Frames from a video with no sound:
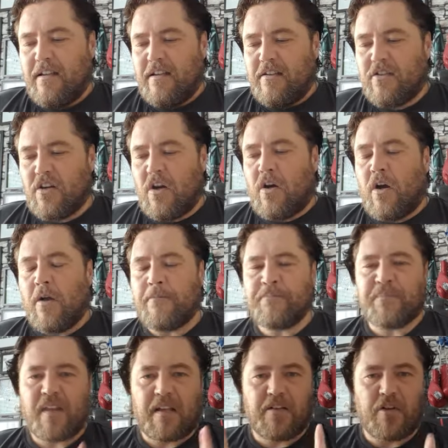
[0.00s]
So
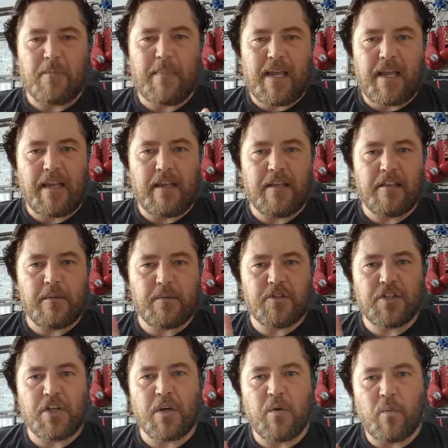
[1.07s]
to me, there was
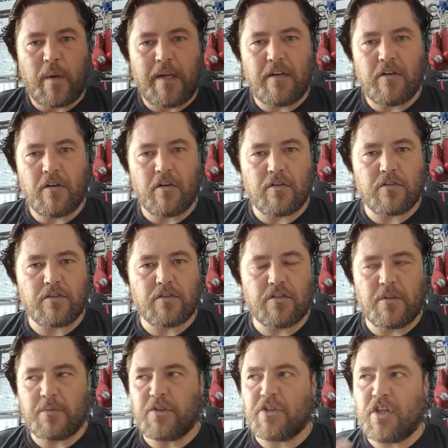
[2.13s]
two windows,
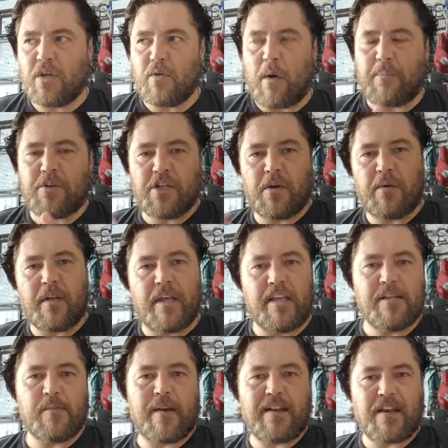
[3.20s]
there was two
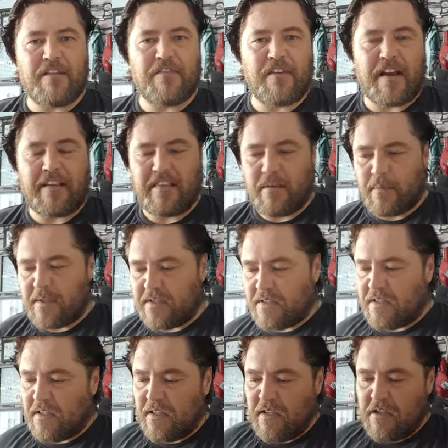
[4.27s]
opportunities when that fight. There
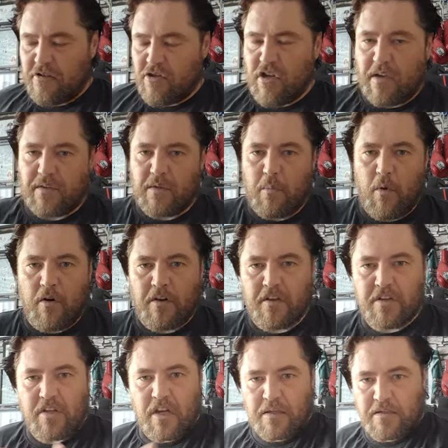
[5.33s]
was 2001 to
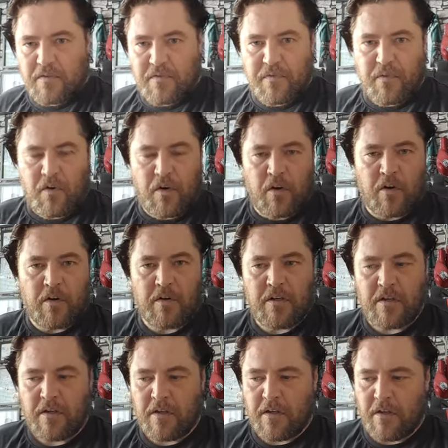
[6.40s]
2004,
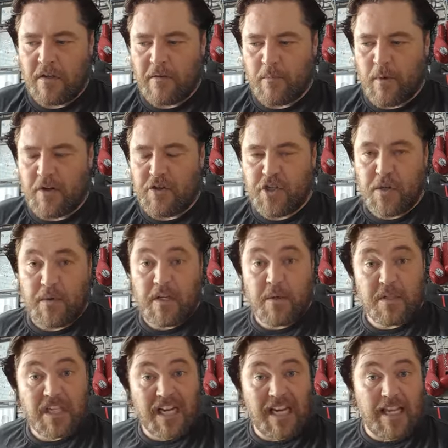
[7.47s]
when Junior
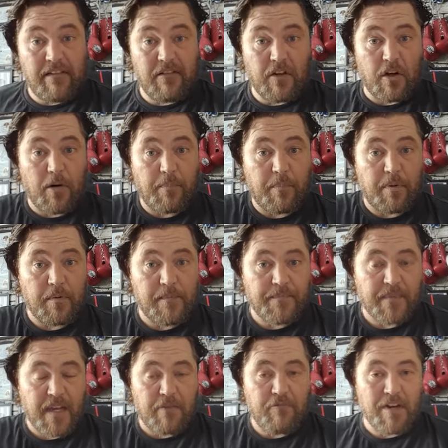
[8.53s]
was clearing up,
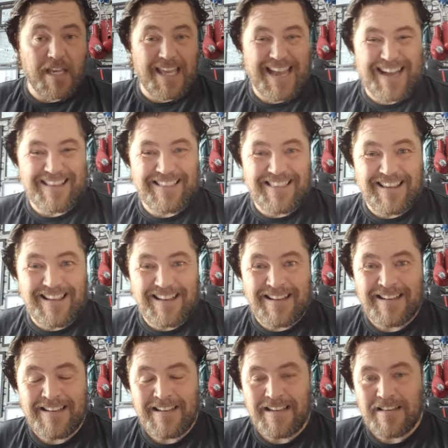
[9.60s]
and Ricky had
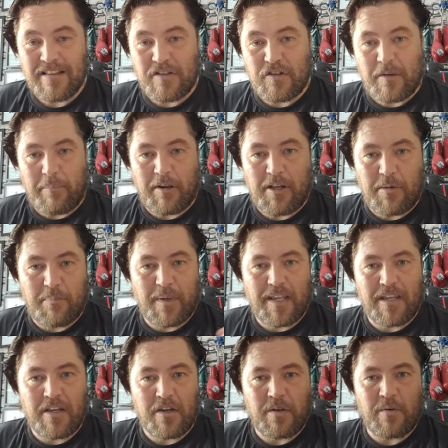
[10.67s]
the
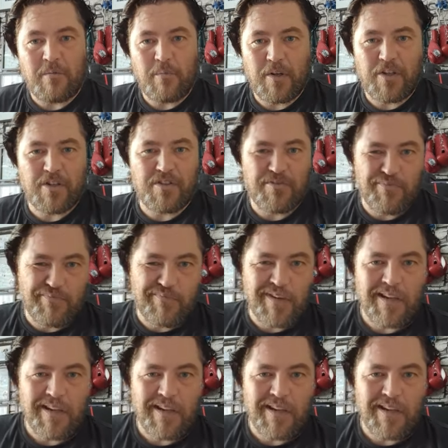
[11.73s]
WBU, which,